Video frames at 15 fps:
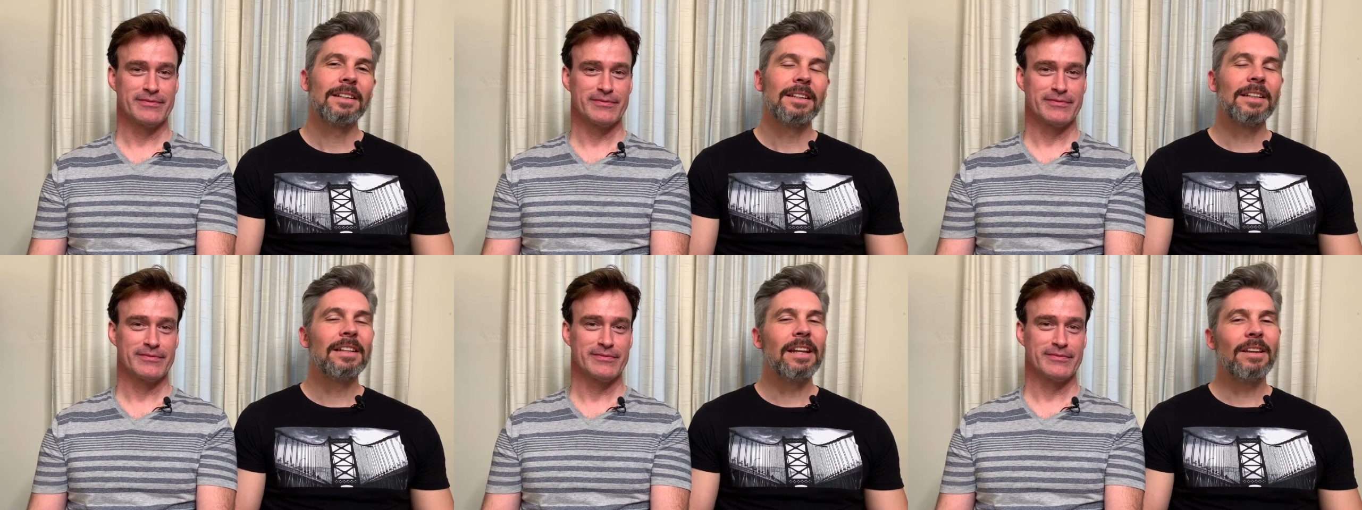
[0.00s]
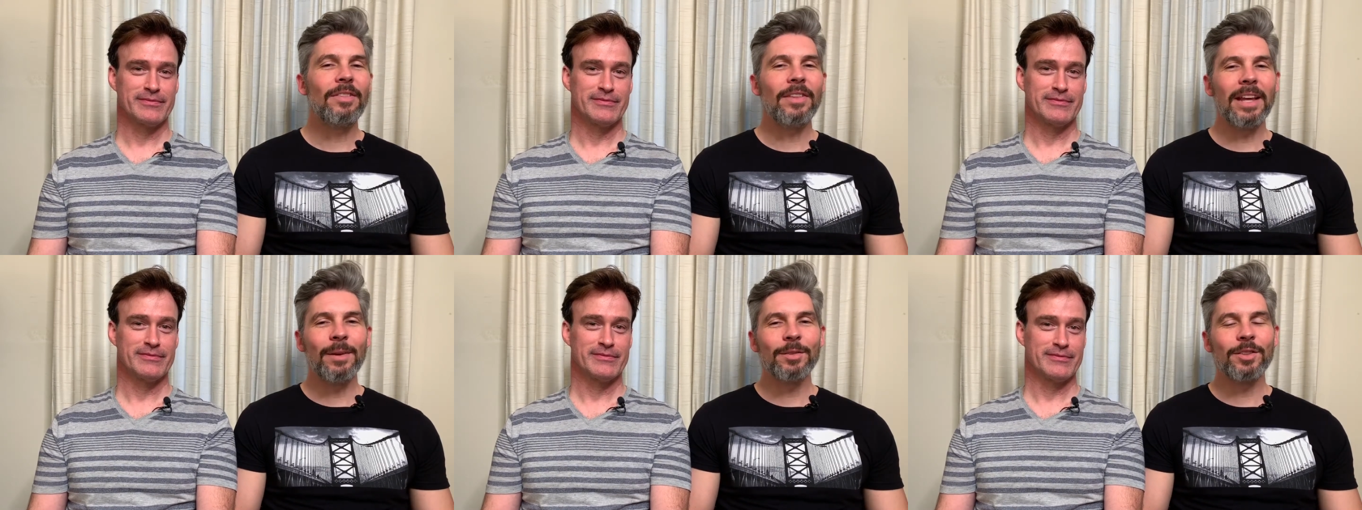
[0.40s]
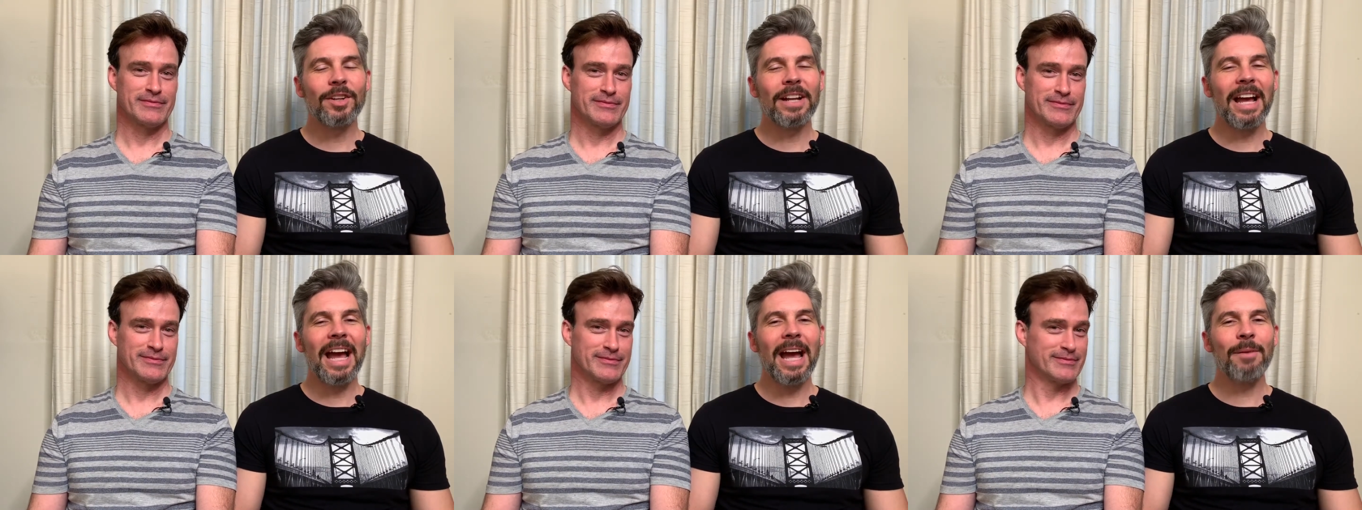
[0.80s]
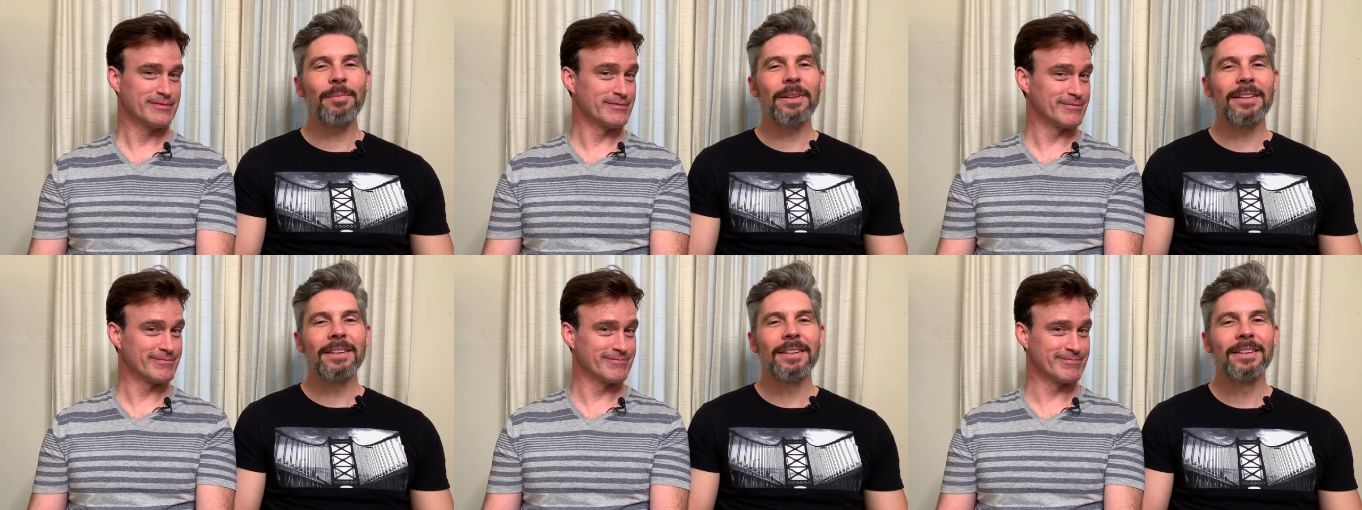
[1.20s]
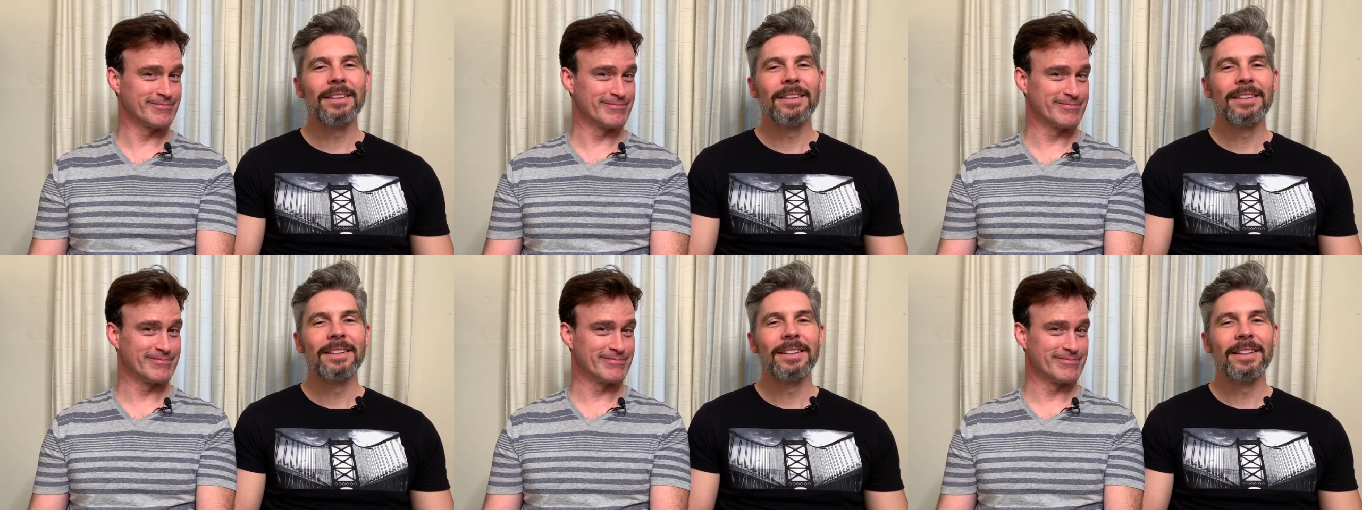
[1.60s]
Speaker 1: You didn't think it was going to
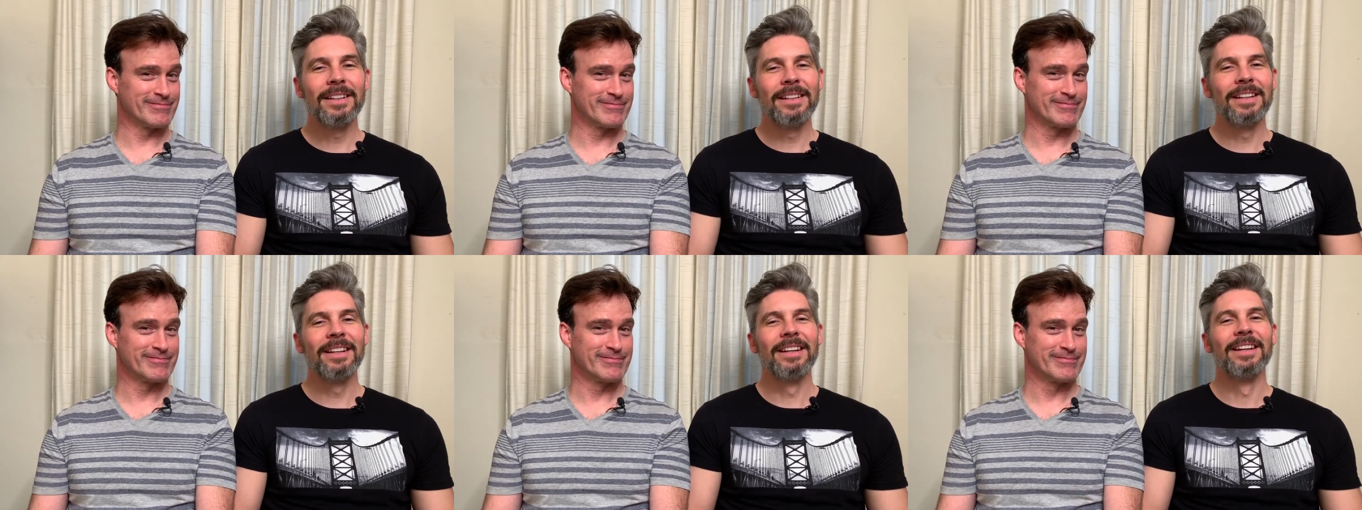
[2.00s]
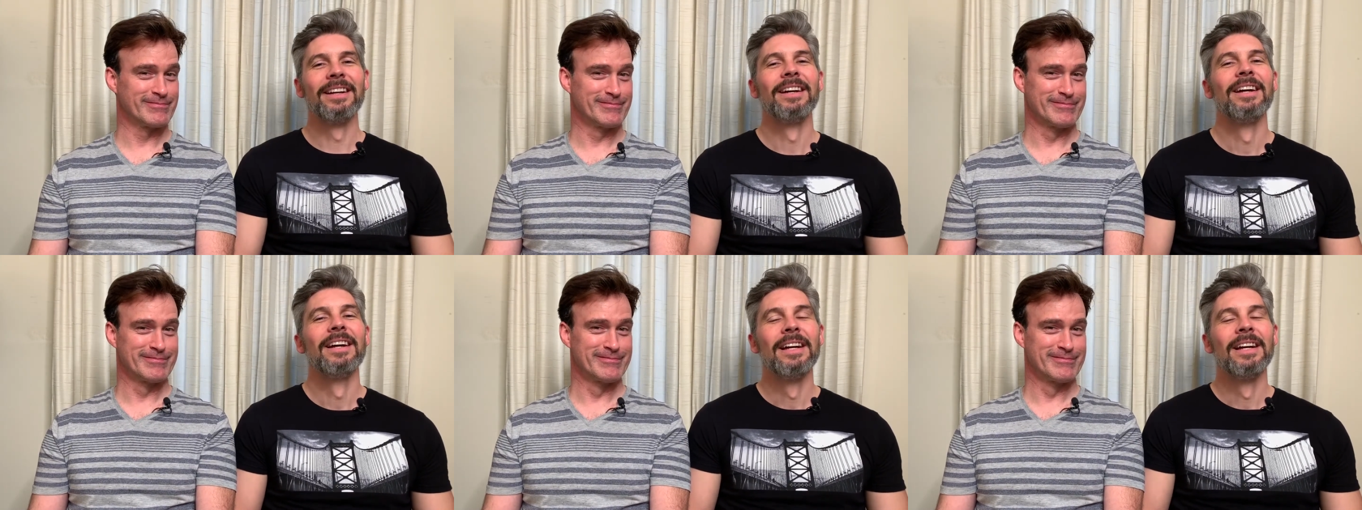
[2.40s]
happen. Mm.